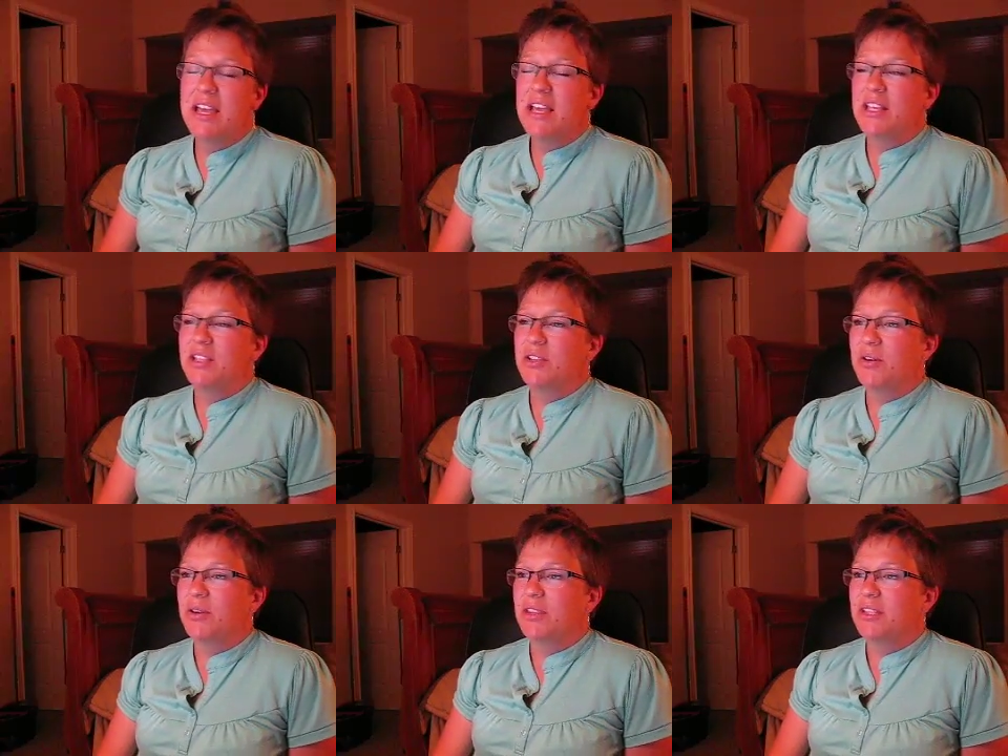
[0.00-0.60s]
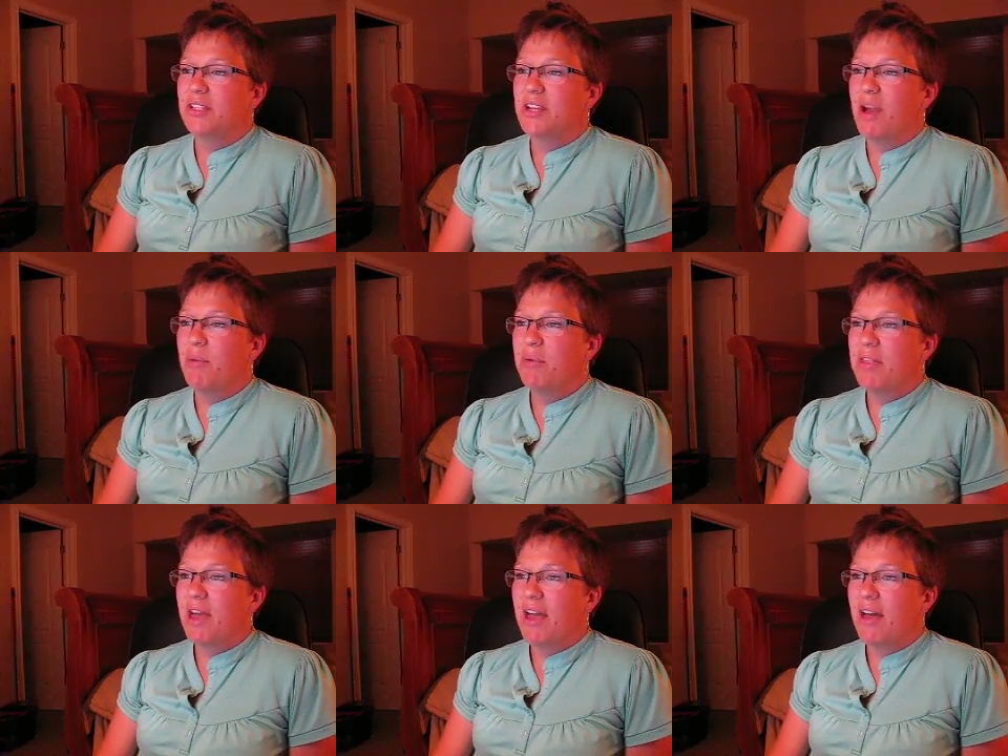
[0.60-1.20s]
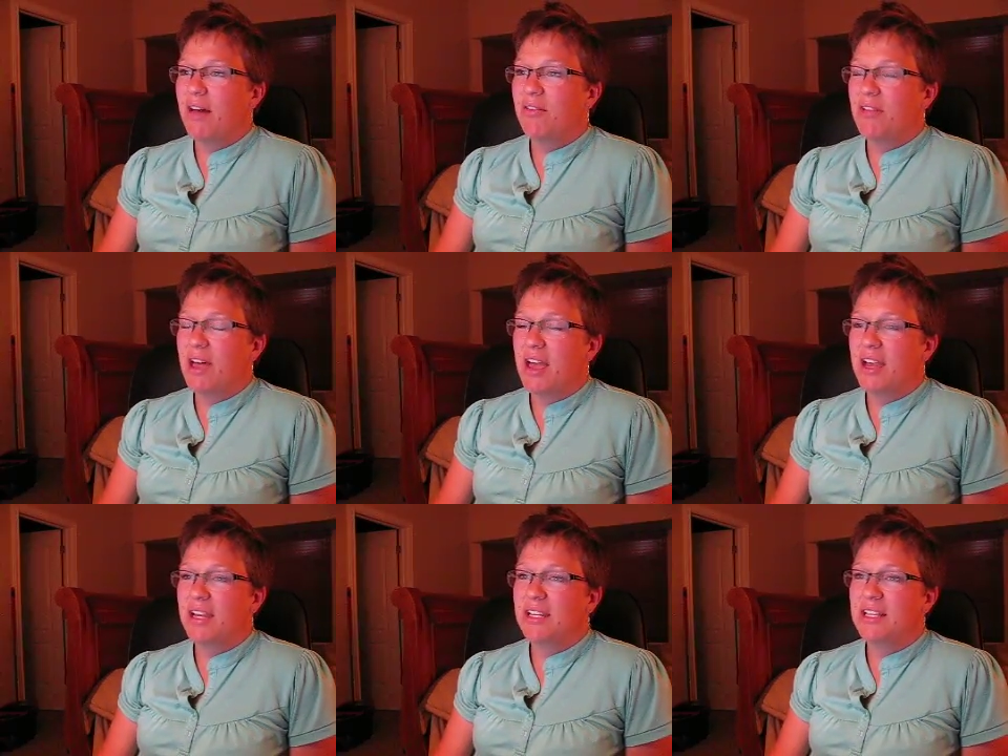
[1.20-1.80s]
So at the top of that
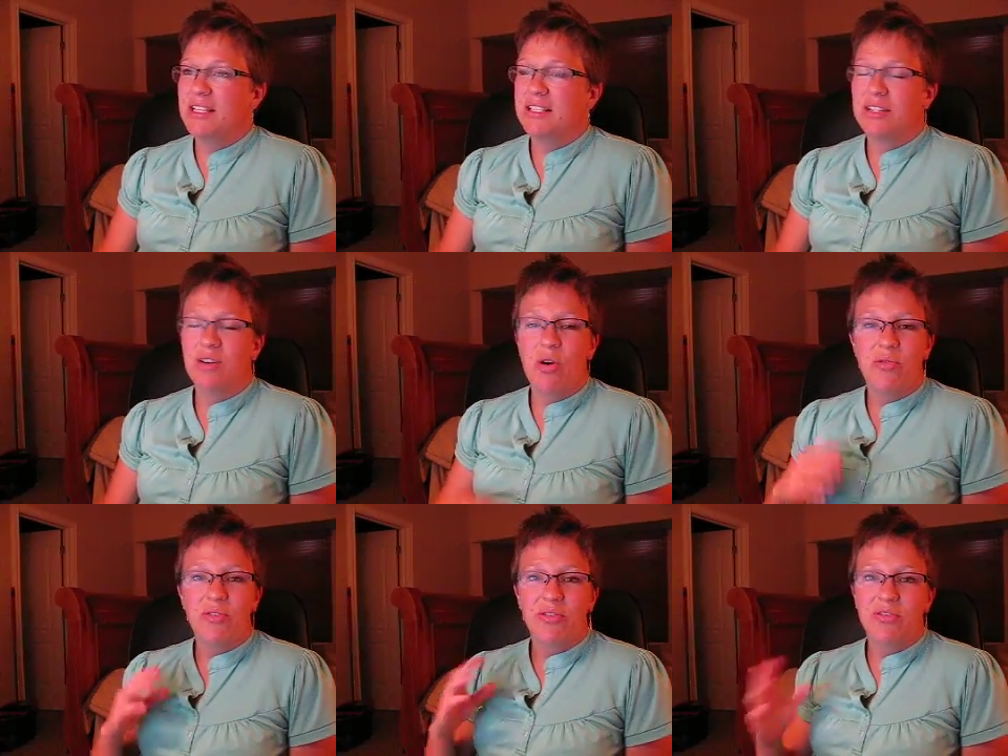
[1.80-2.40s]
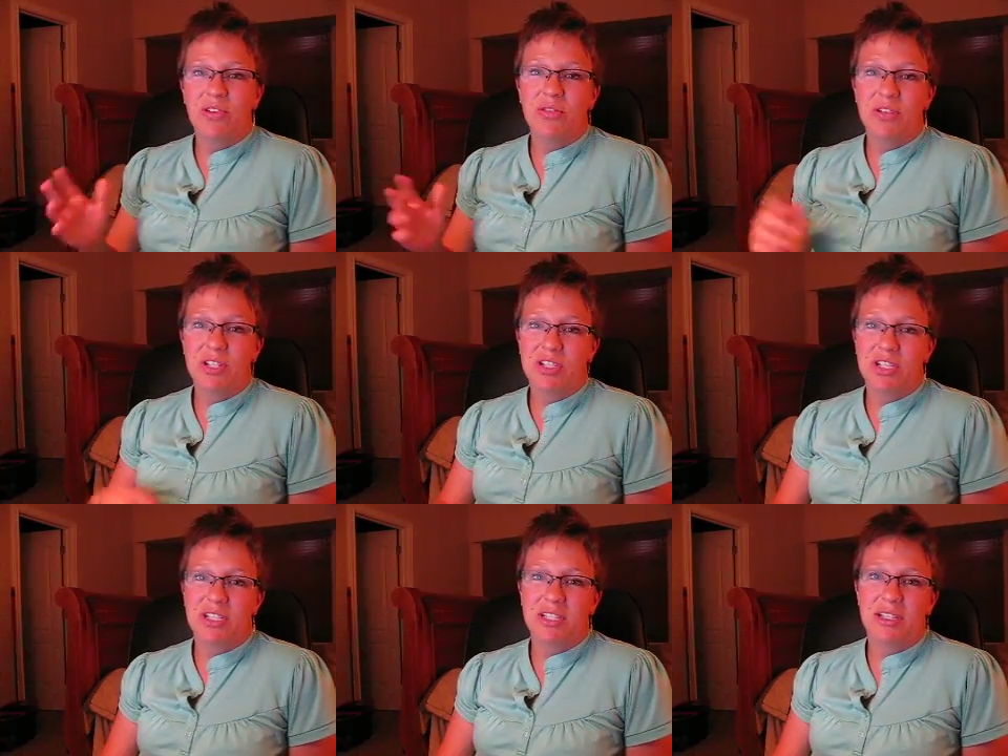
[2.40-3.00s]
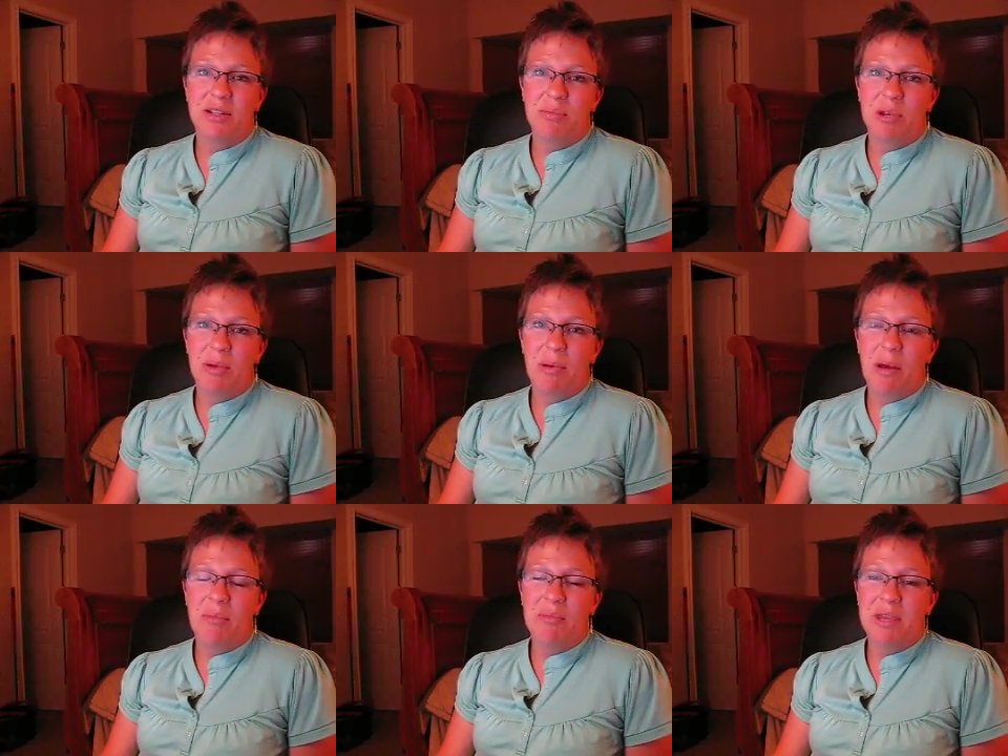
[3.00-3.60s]
outline is an overview that's just a little bit
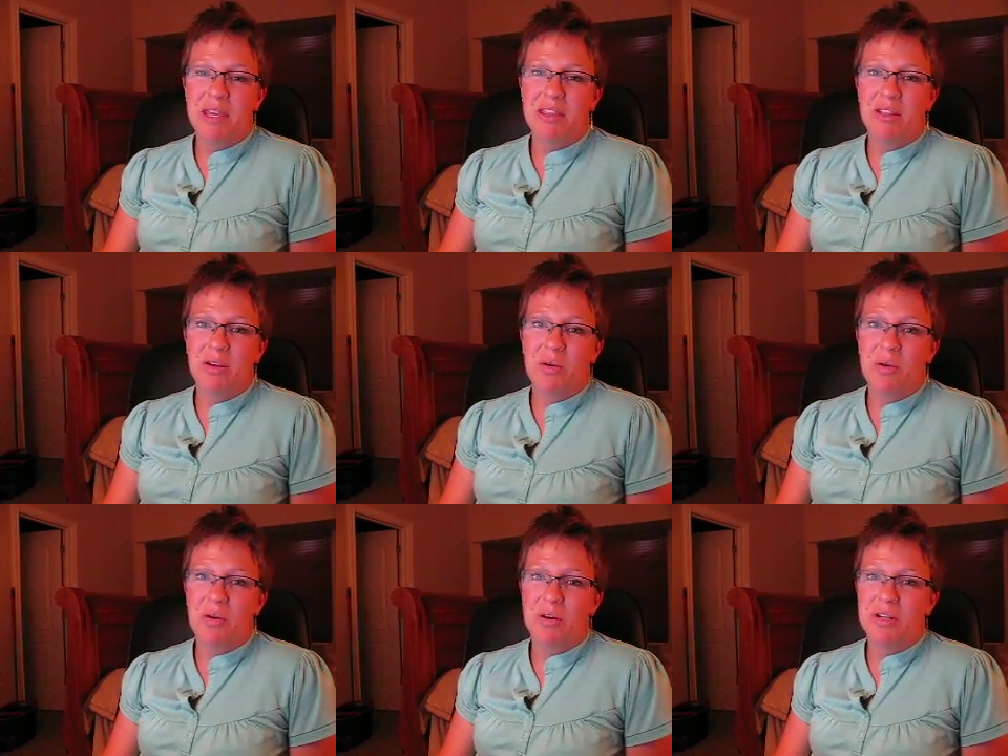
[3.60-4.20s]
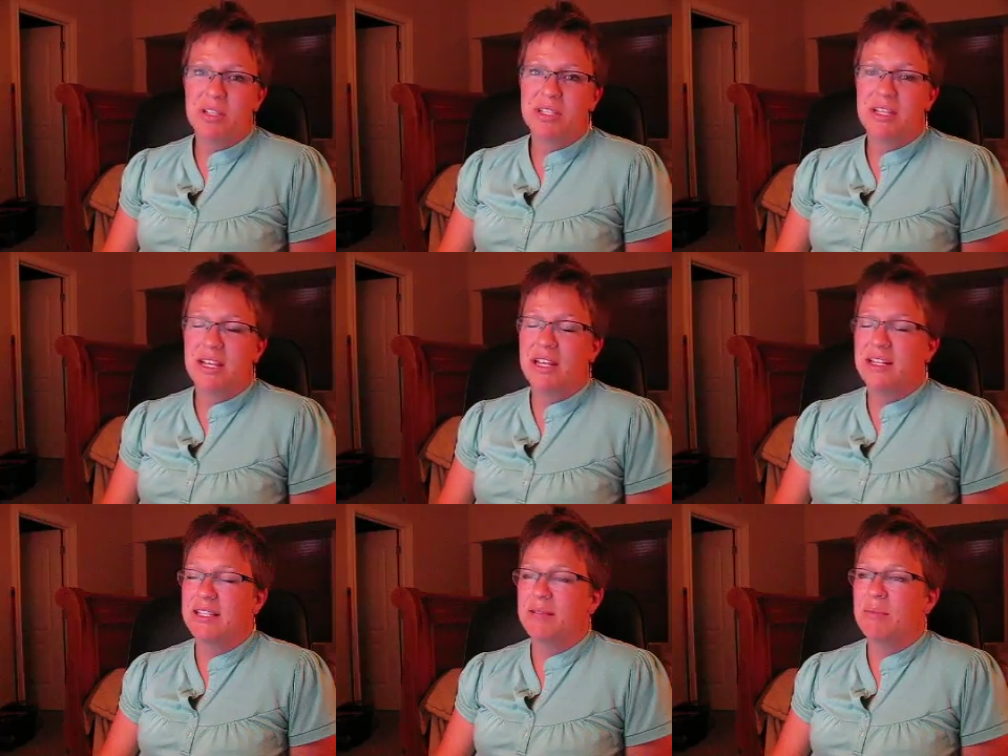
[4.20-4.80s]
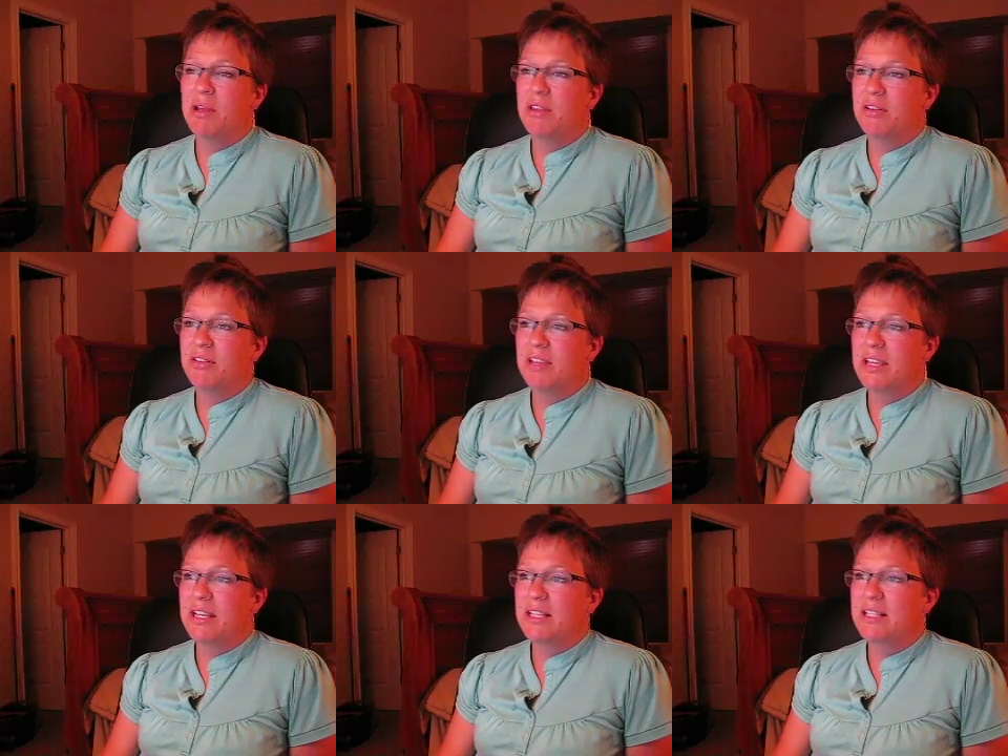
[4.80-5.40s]
about me and the course and some other
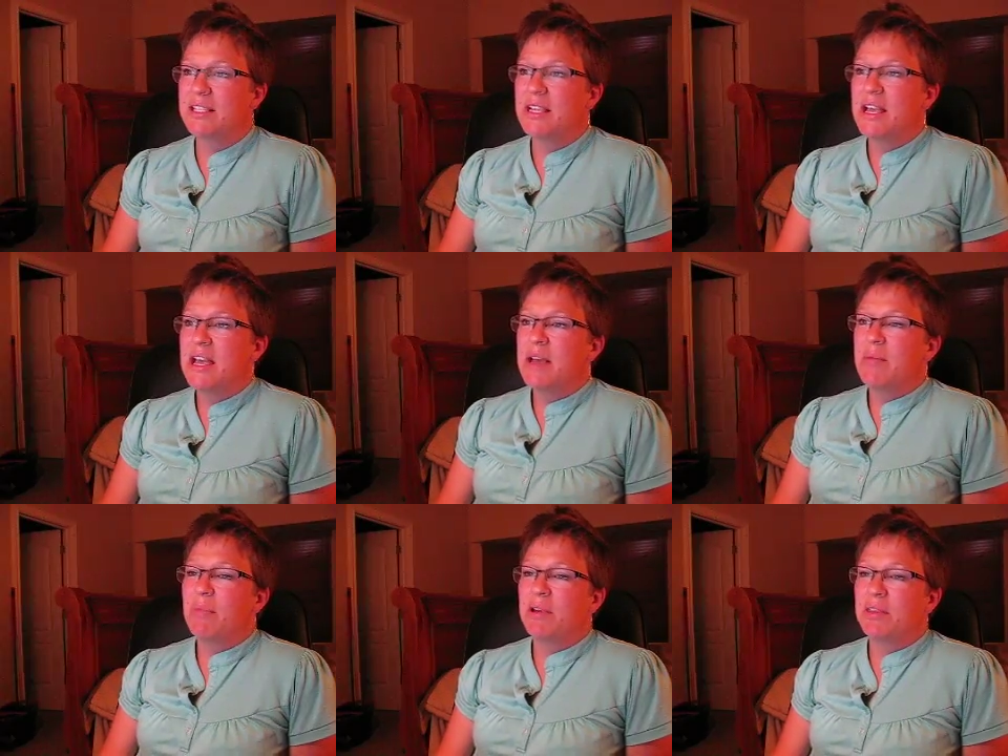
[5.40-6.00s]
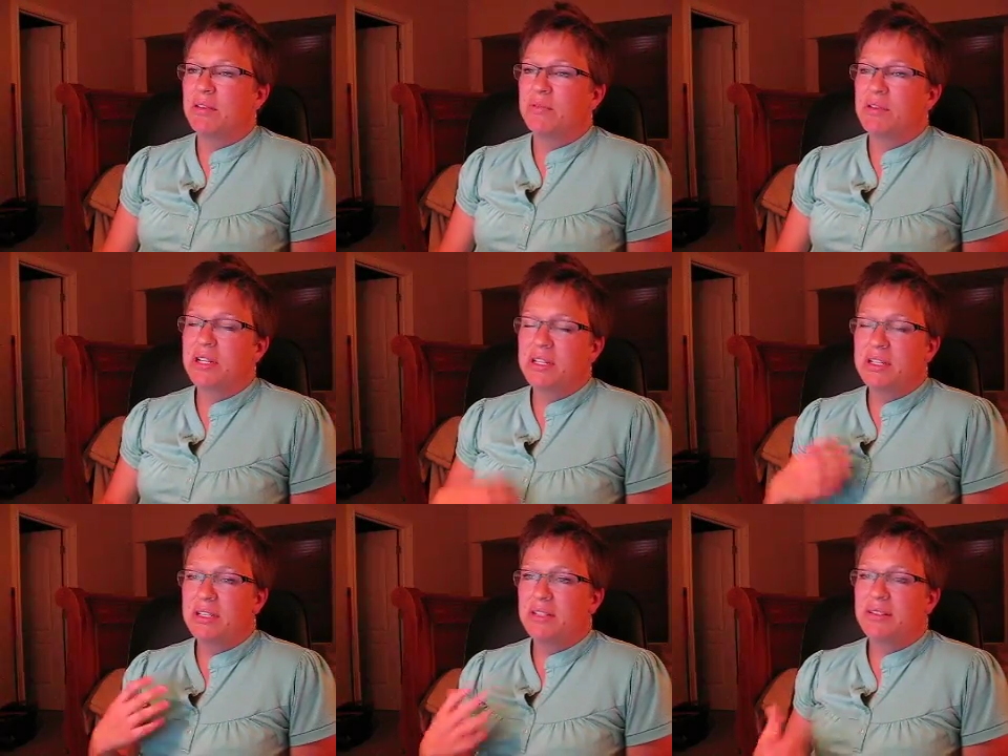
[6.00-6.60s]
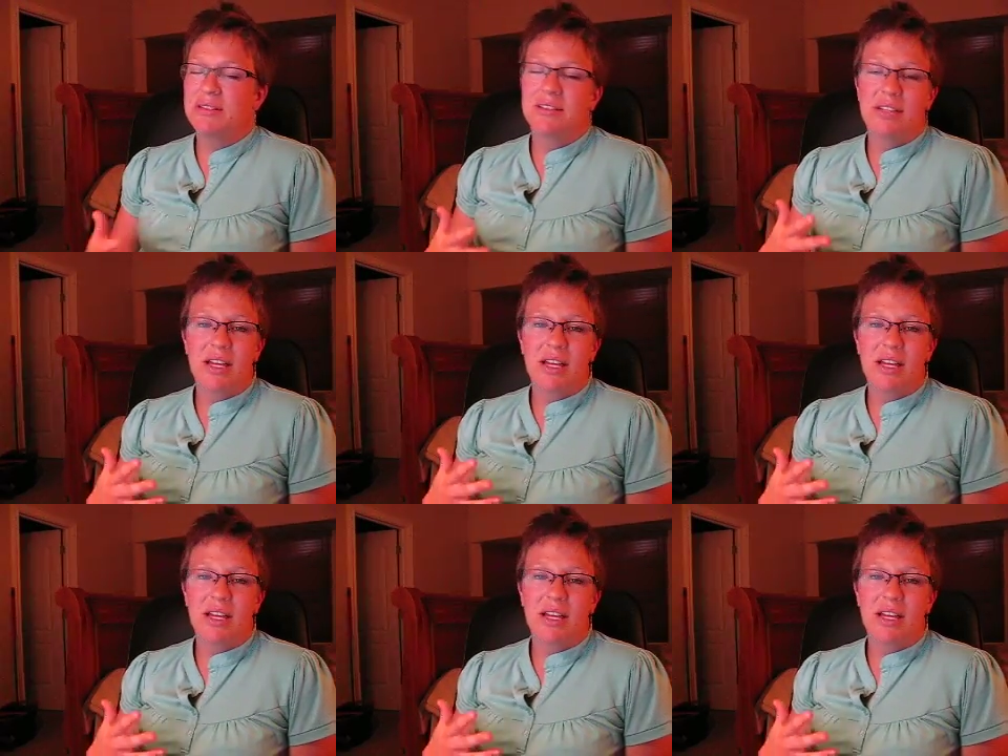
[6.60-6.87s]
links, but the real